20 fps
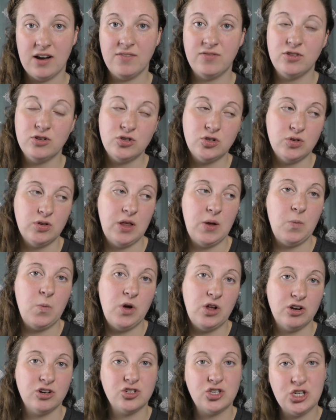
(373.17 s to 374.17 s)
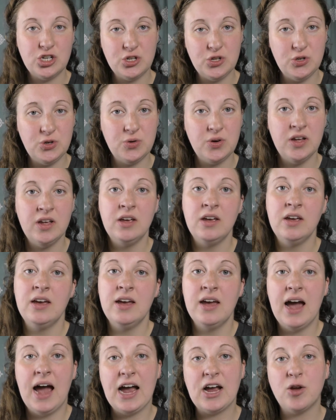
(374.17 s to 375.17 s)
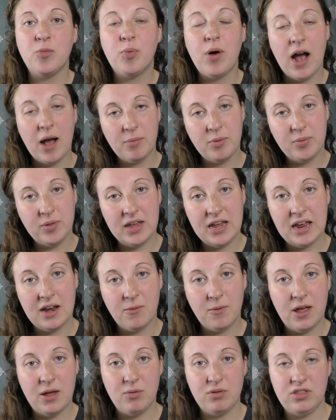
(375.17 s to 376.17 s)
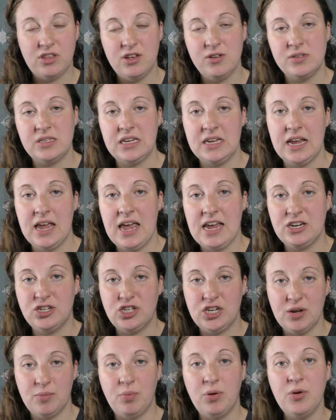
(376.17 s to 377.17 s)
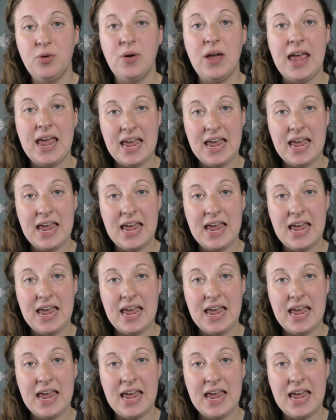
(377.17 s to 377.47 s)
If there's only one or two, I could probably get away with using a shampoo